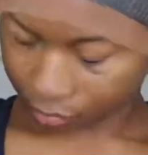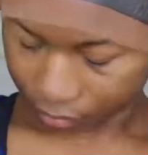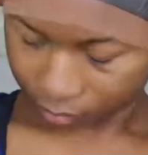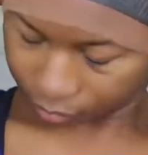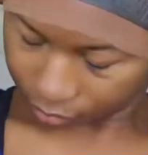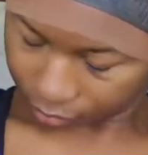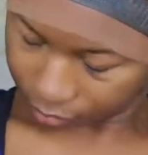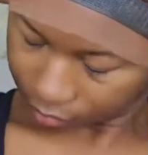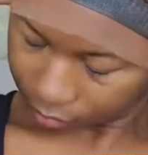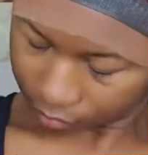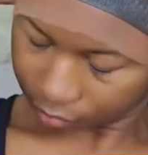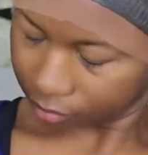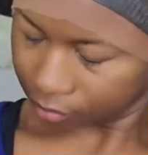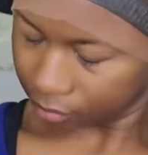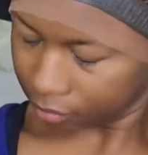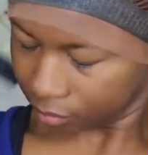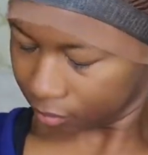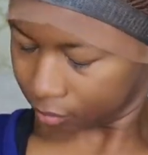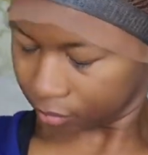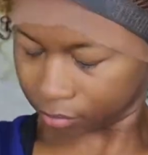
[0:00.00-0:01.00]
is a that I've
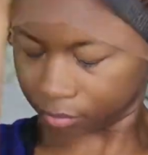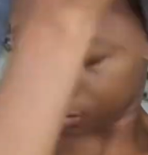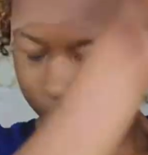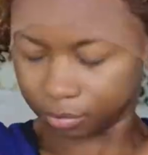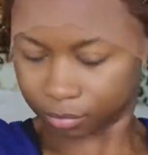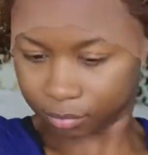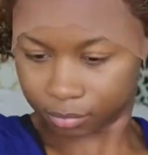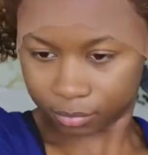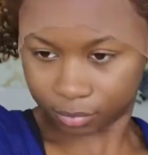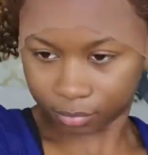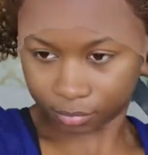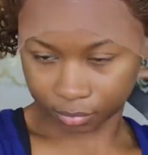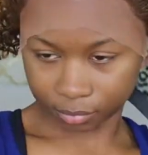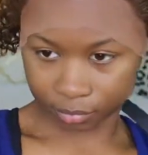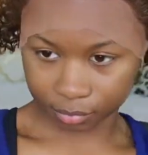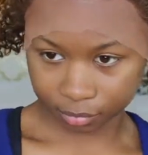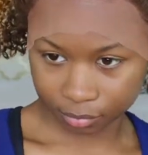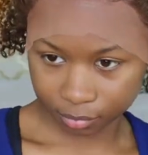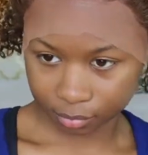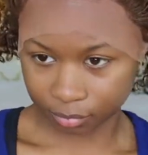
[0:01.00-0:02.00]
grown into. I
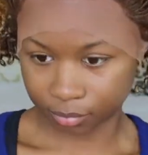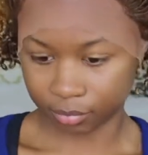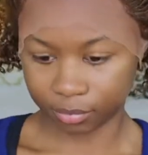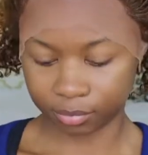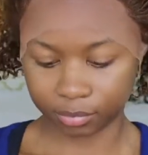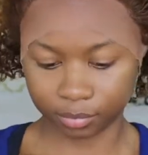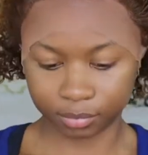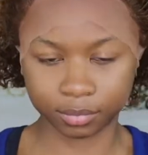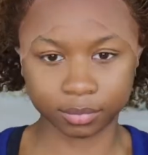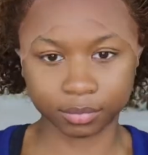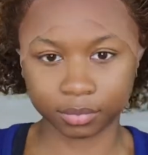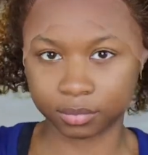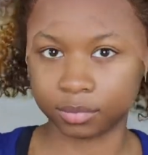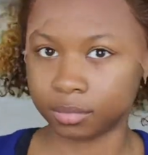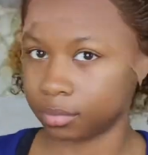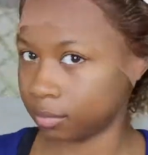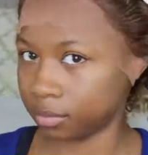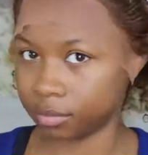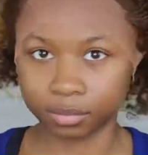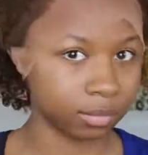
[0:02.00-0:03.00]
love you to death, but I
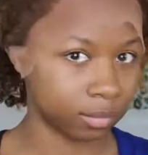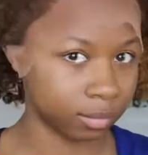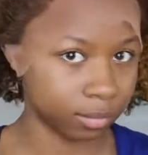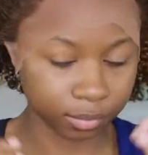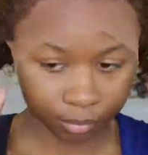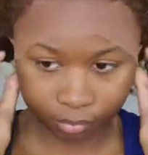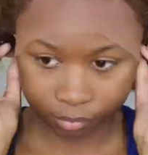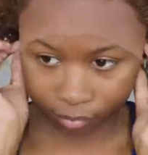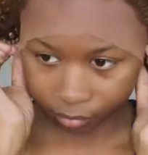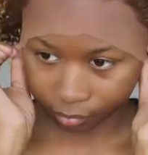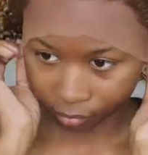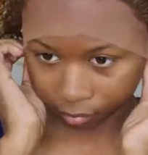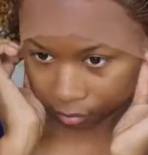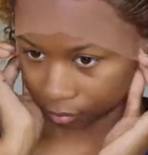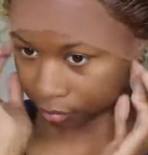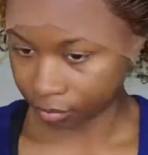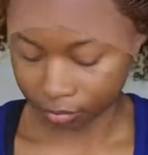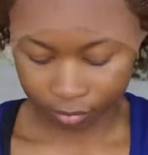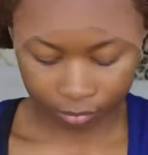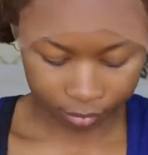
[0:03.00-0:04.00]
told you the truth. I
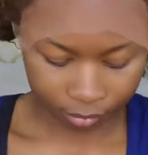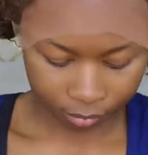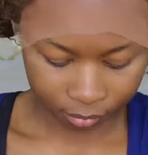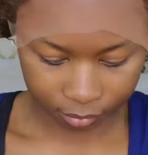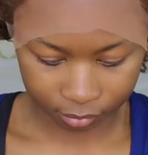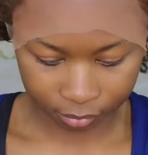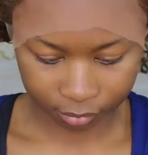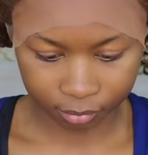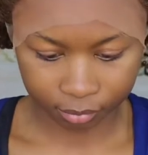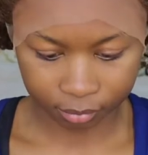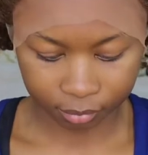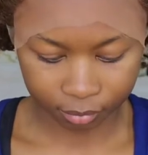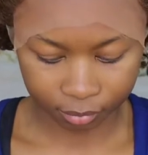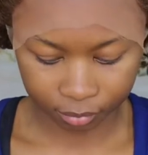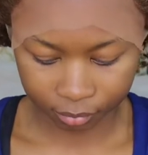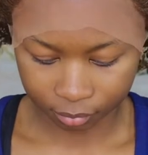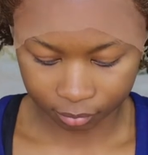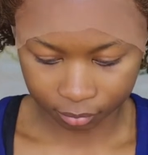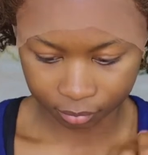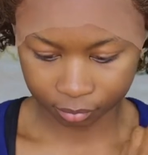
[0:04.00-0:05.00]
can't just be with you, I'm
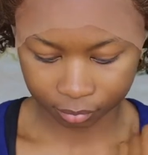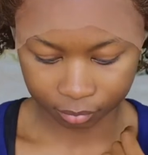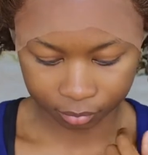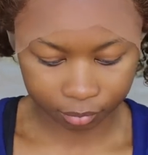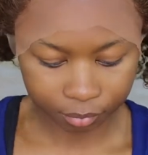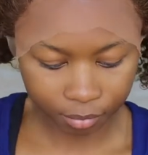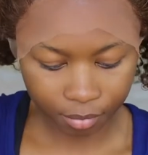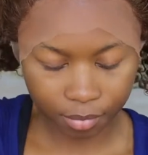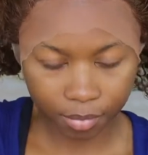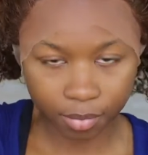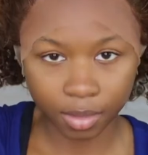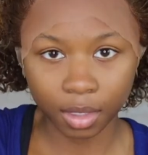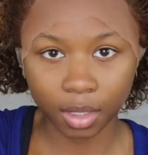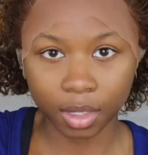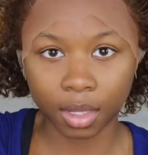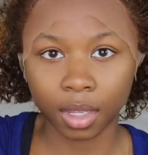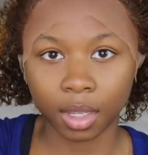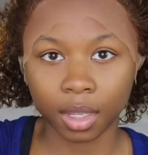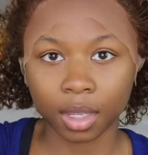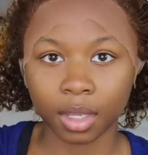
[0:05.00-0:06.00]
only you.
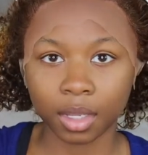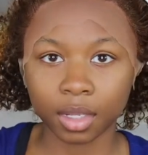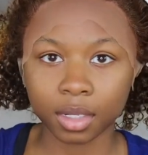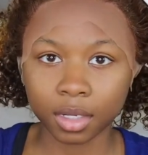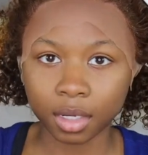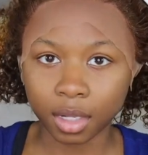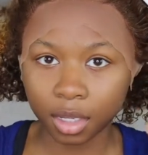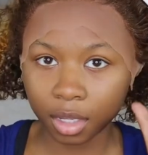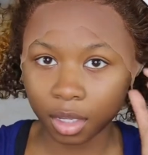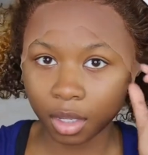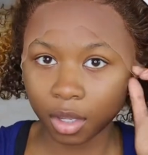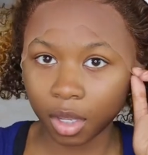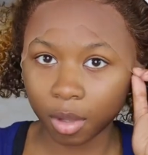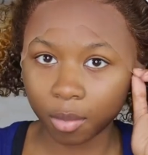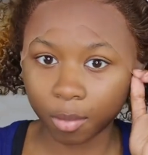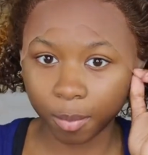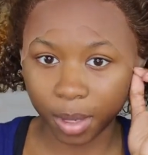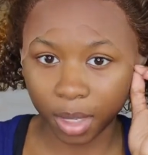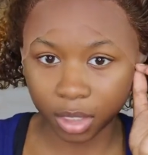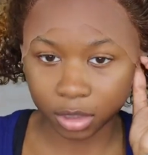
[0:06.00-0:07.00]
Now I'm
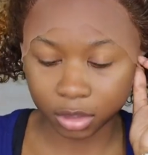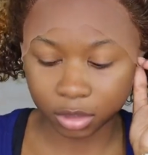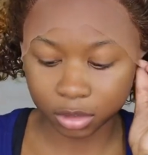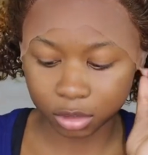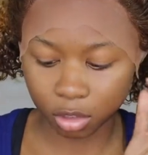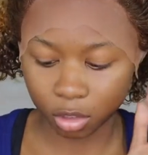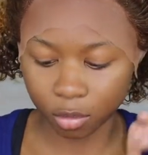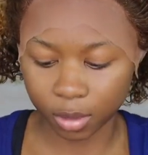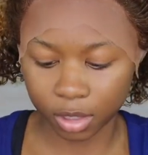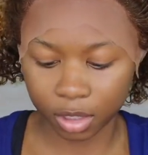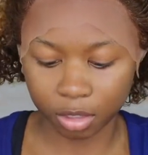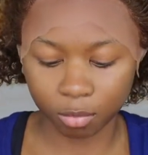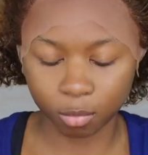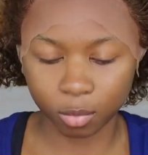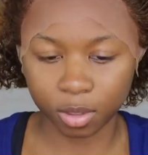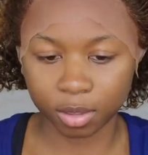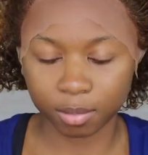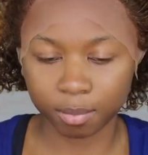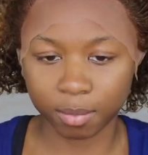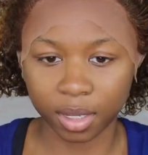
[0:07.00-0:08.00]
about to just go in
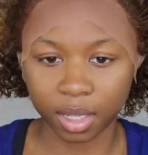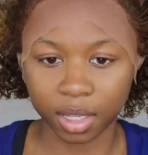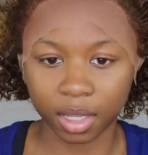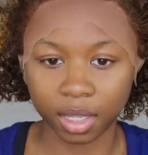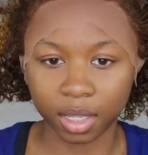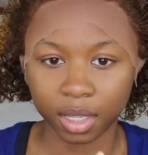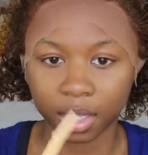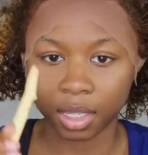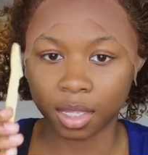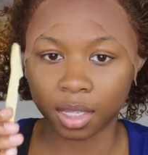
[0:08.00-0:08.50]
with my